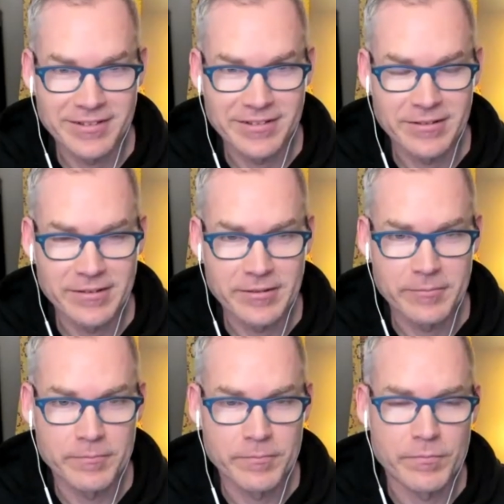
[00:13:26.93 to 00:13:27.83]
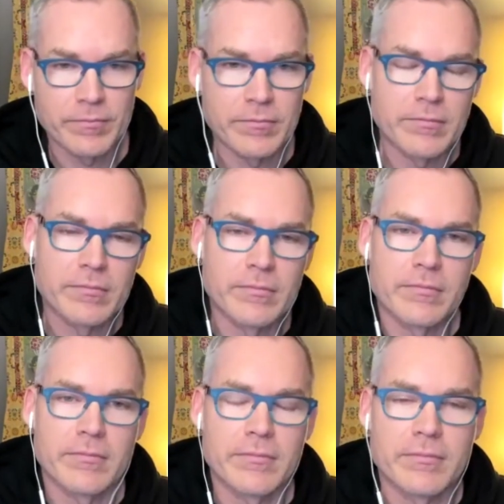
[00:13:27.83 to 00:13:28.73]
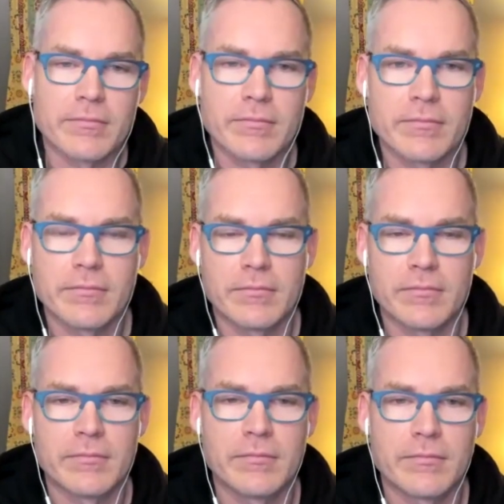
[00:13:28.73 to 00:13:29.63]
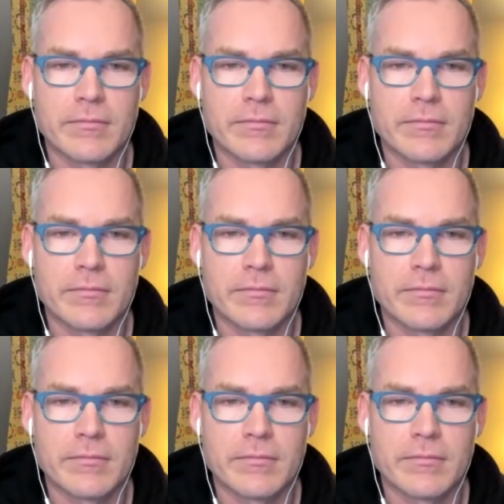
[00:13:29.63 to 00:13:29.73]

(no one is talking)